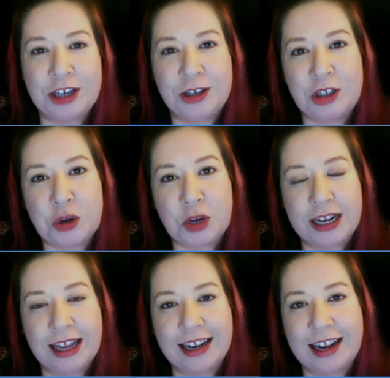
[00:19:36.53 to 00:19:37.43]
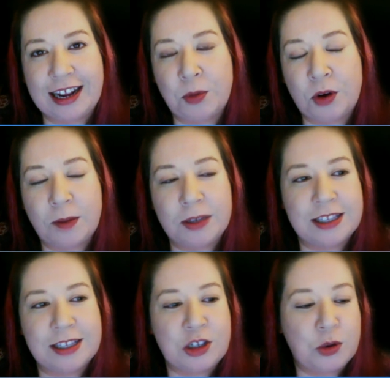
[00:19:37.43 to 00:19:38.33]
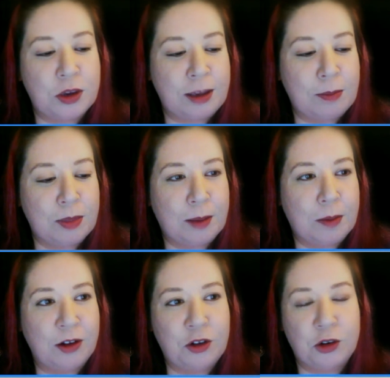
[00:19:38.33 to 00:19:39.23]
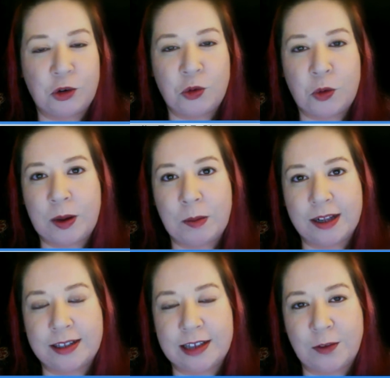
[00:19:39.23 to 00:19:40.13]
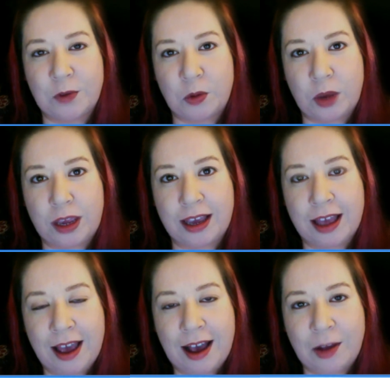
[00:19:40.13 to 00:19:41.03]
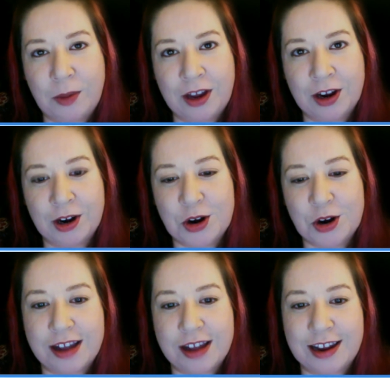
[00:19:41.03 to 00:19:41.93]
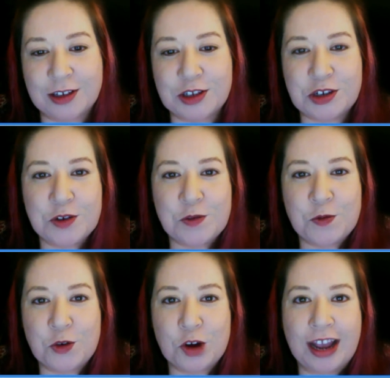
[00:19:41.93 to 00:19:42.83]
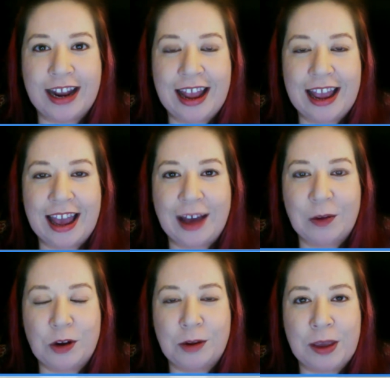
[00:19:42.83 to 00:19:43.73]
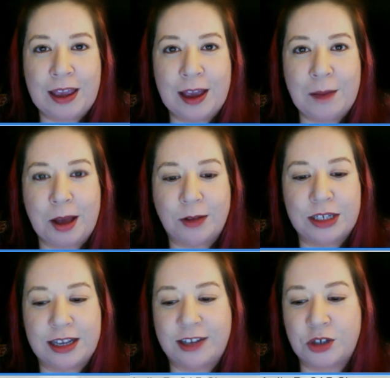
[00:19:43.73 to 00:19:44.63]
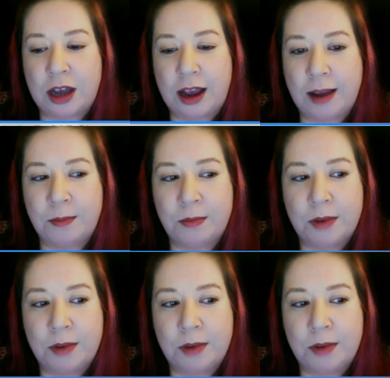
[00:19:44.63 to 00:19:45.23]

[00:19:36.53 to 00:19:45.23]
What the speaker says: you tuning in, and I promise to keep them under 20 minutes every week. I'll be here next Friday at 1 p.m. Mountain Standard Time,